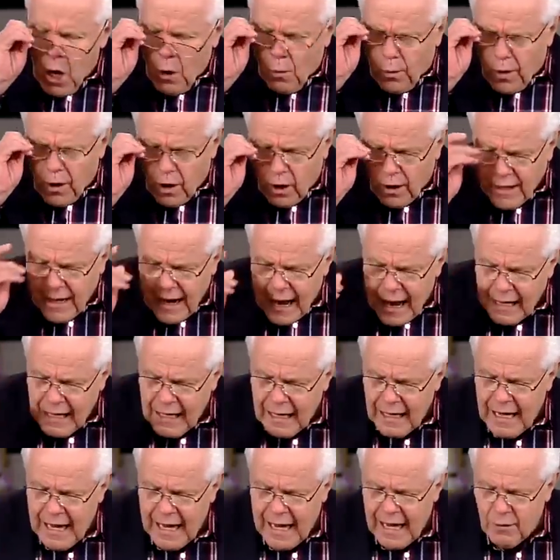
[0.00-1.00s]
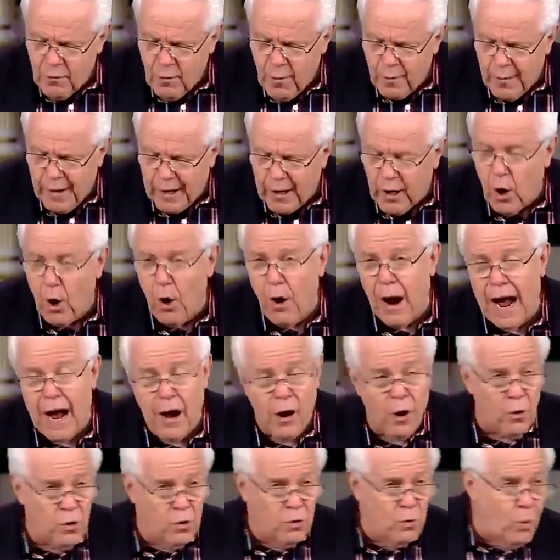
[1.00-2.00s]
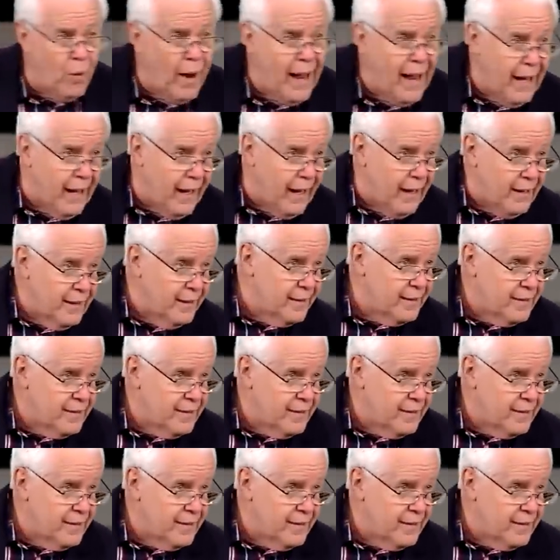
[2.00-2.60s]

We are not led when we go our own way.